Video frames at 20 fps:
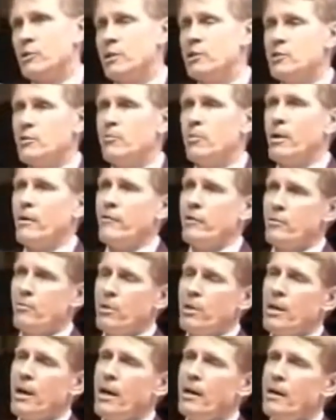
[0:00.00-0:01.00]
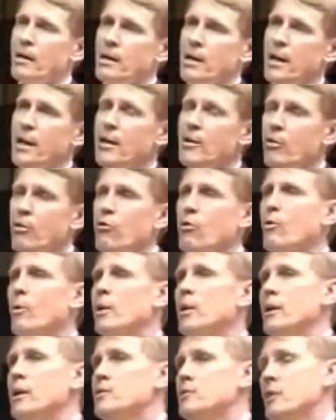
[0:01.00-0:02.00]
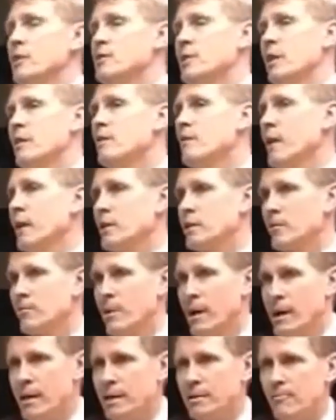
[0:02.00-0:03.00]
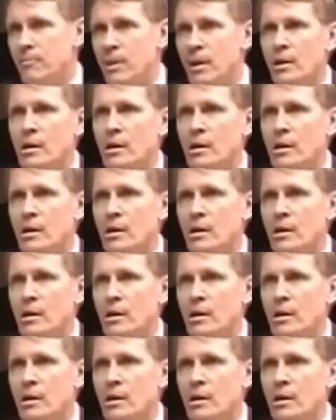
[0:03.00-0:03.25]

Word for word: He's above it, beyond it, in it, through it. He's, he's unaffected by it.